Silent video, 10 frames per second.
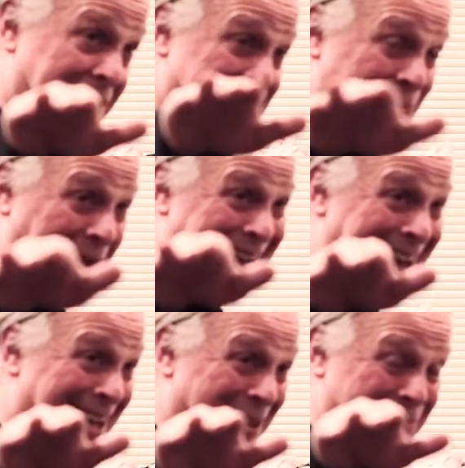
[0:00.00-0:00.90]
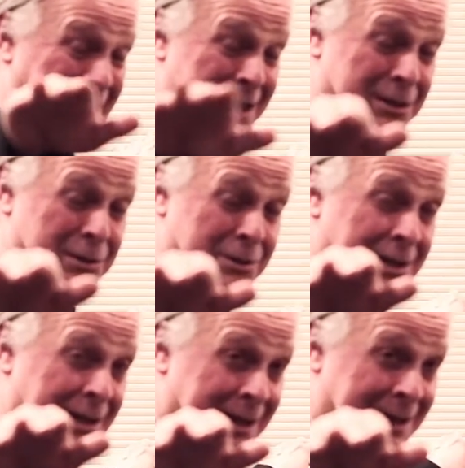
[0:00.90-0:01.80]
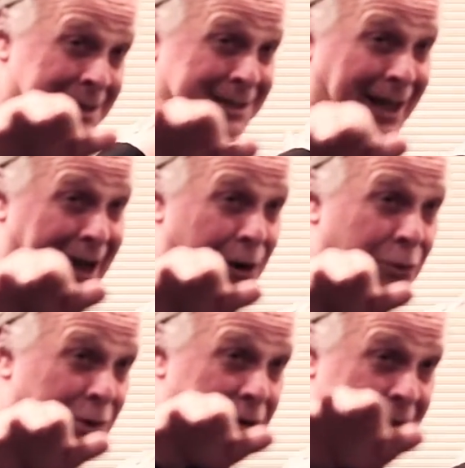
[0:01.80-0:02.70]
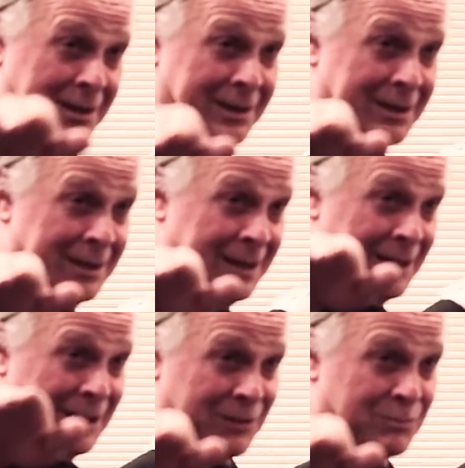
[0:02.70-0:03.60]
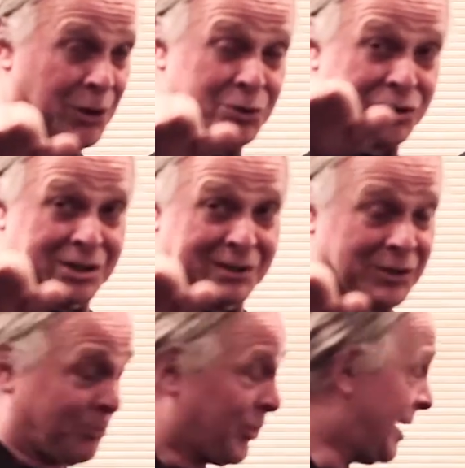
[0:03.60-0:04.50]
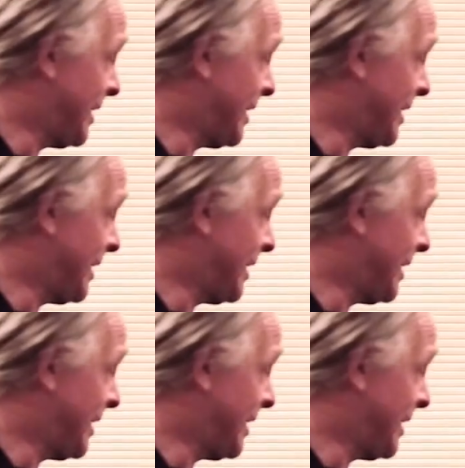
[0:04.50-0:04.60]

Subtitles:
is Vayana Vayu, the outward motion of the prana